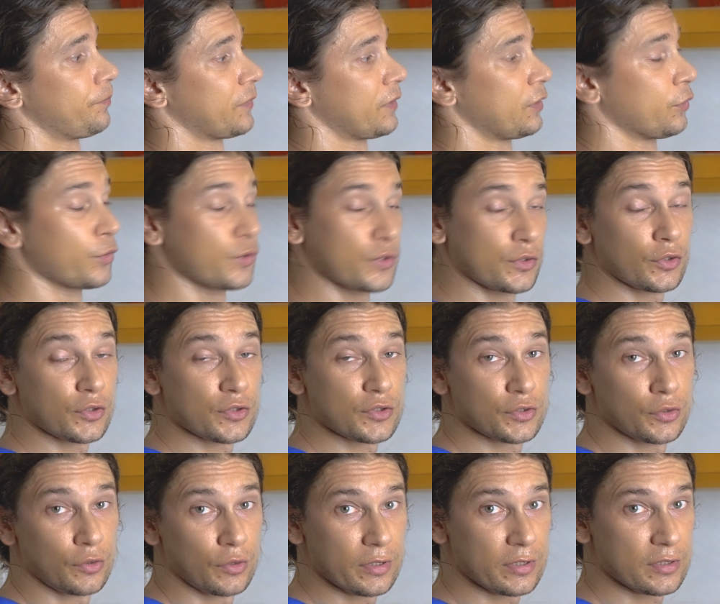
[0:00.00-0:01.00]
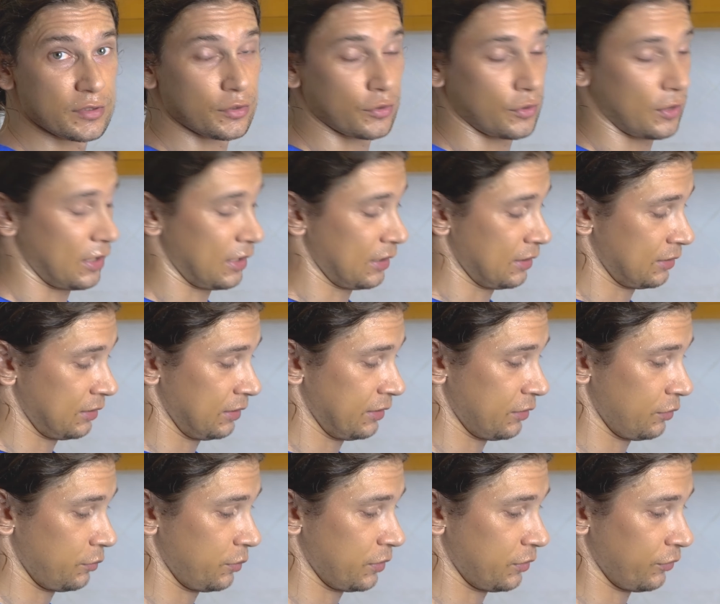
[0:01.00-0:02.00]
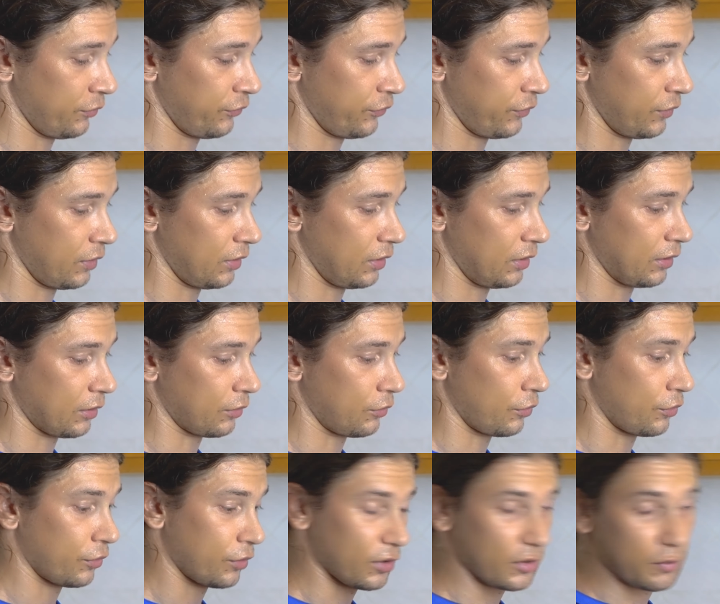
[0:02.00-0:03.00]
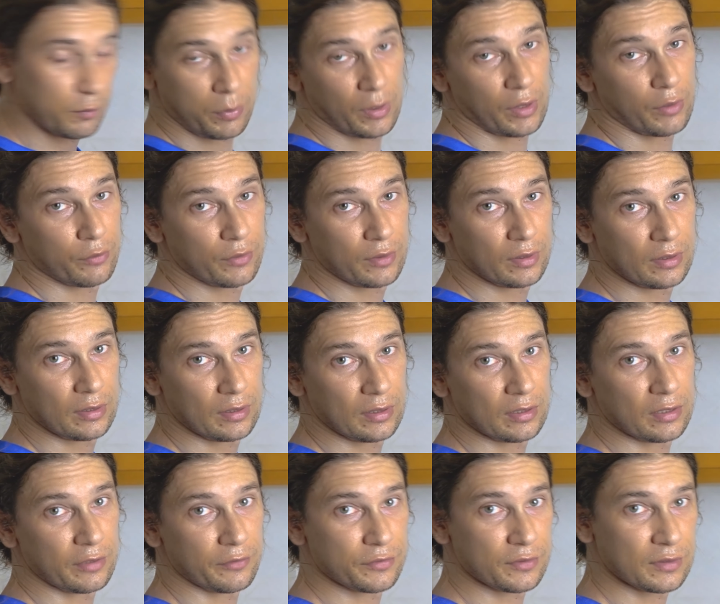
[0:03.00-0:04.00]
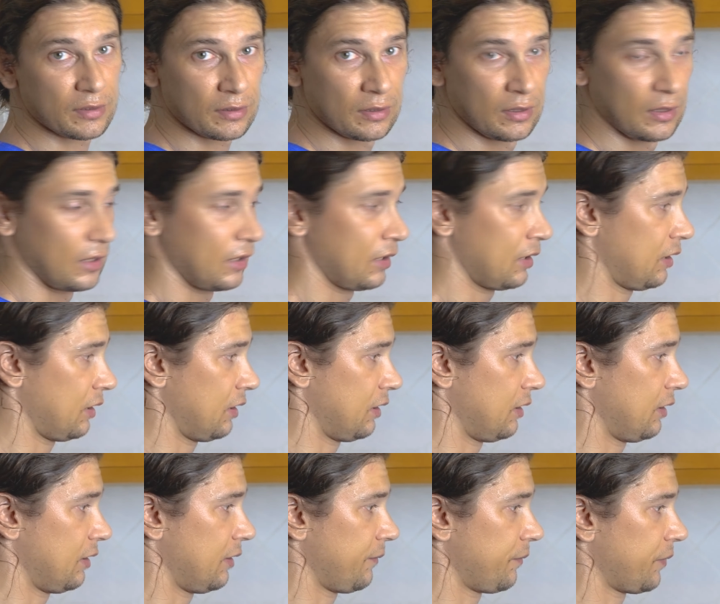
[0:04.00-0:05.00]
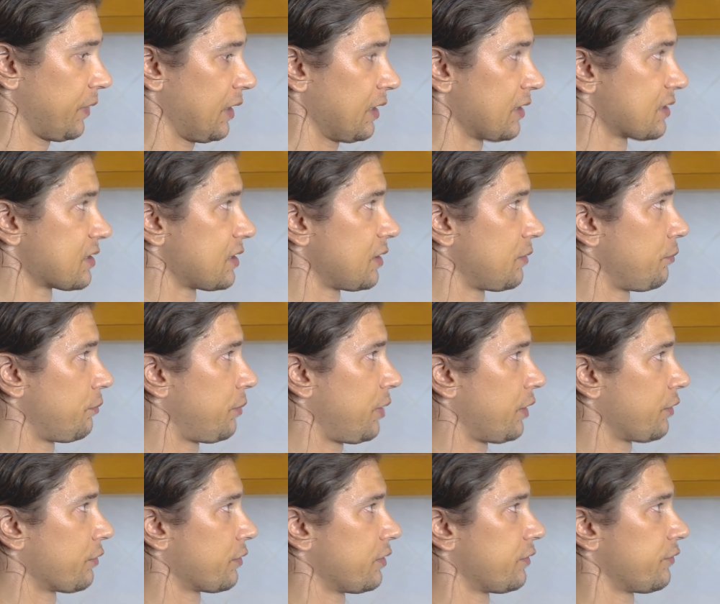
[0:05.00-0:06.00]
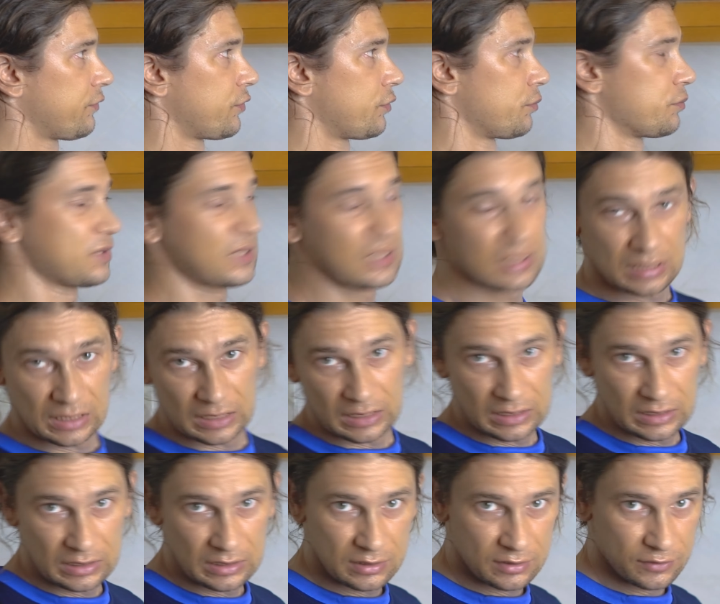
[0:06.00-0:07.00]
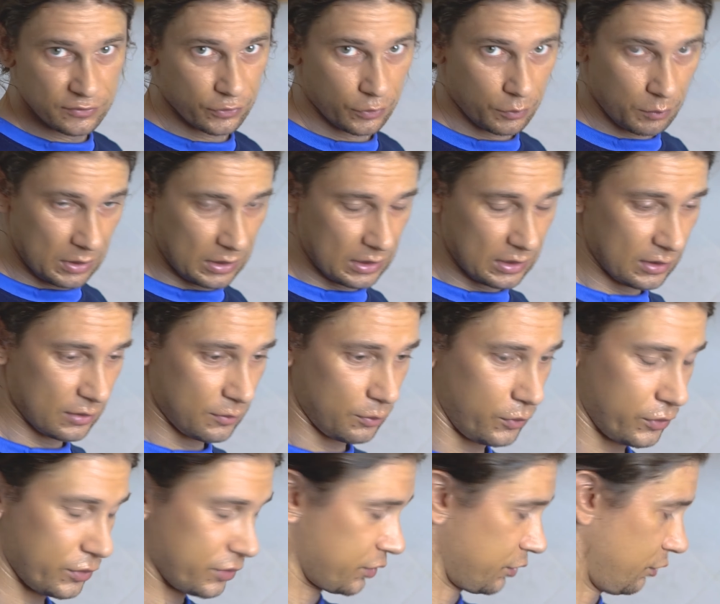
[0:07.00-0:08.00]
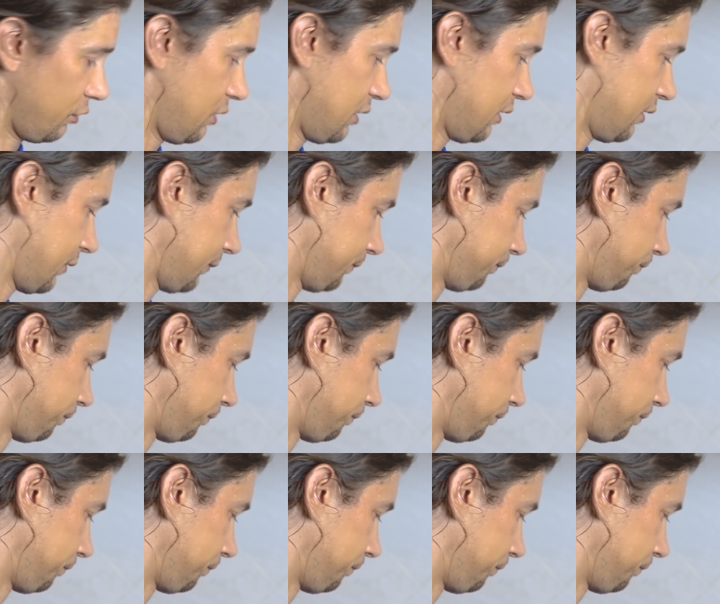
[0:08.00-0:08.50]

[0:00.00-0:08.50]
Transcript: it was not solid, so I add a little bit of coconut powder, and after add some powder from seeds, so make it more solid.